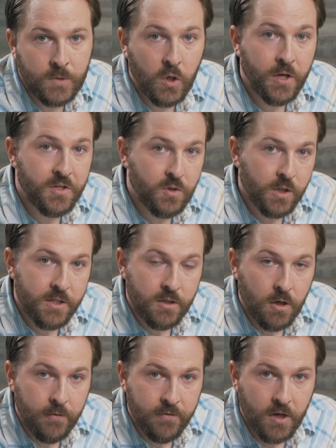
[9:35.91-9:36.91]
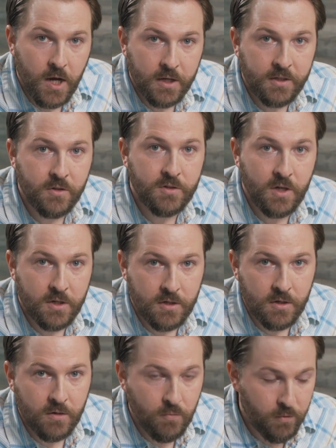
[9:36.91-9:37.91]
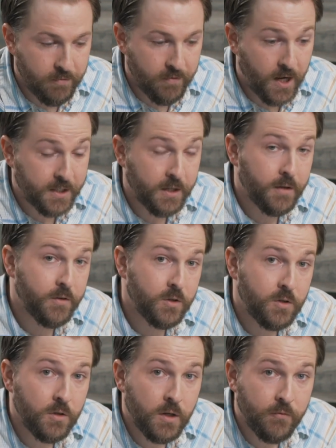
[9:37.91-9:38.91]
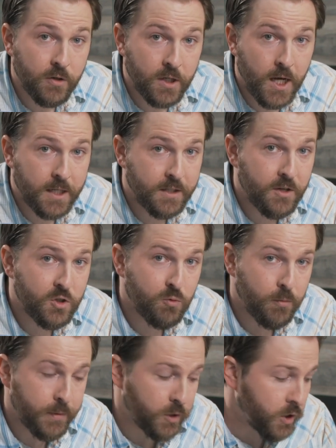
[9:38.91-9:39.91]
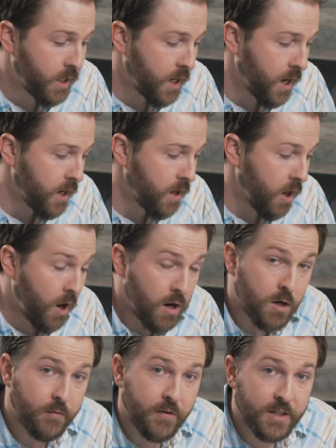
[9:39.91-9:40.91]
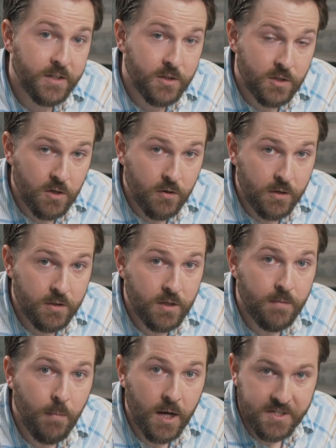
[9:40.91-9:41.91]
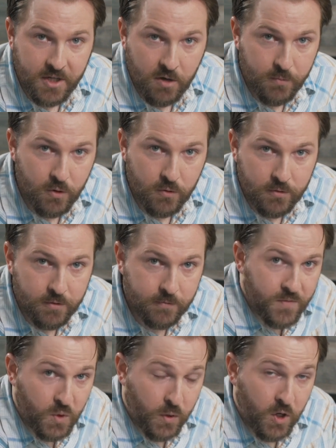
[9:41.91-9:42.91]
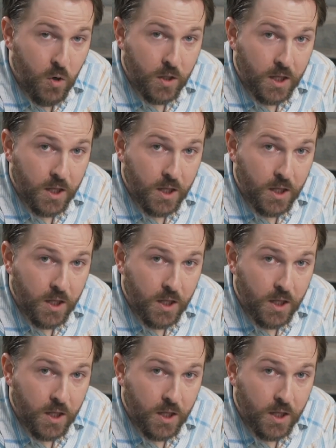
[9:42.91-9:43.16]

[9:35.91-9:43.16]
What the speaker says: Okay, so let's start off the cocktail section with vodka. The 2 different cocktails that we'll be looking at are vodka sodas and Moscow mules. So when I go